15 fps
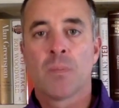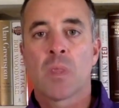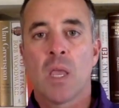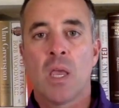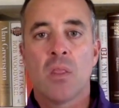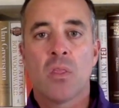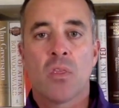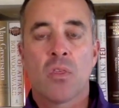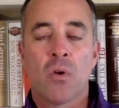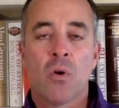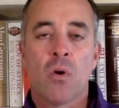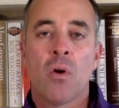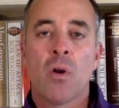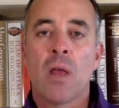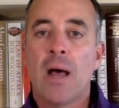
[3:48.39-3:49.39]
And
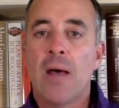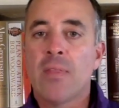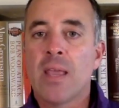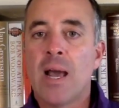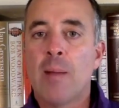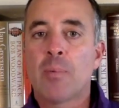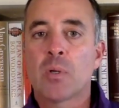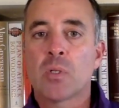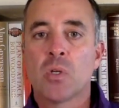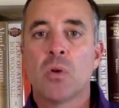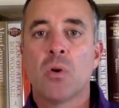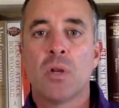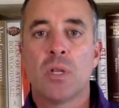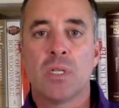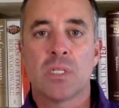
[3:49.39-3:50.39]
third, on the
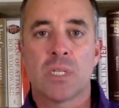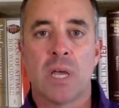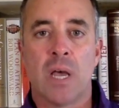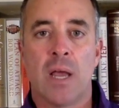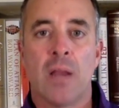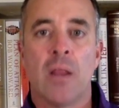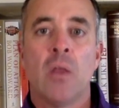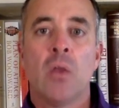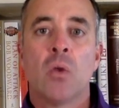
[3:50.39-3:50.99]
opportunity side,